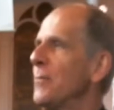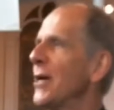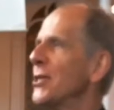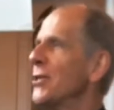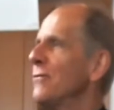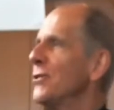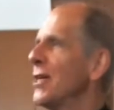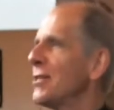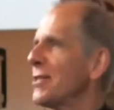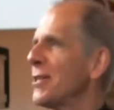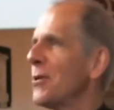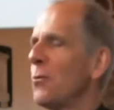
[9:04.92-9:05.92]
the picture of
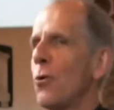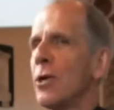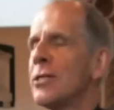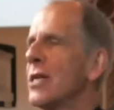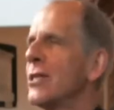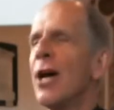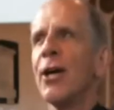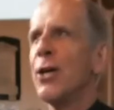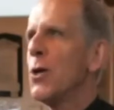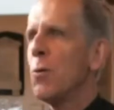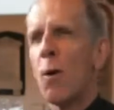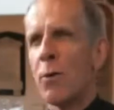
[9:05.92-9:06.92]
Jesus to the wall and says,
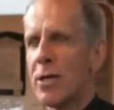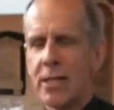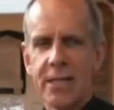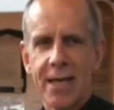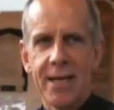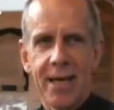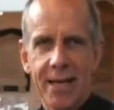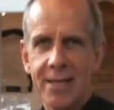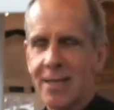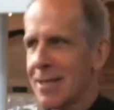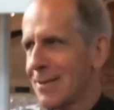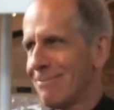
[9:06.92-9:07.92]
"You won't want to see
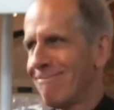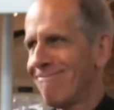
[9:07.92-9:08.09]
this."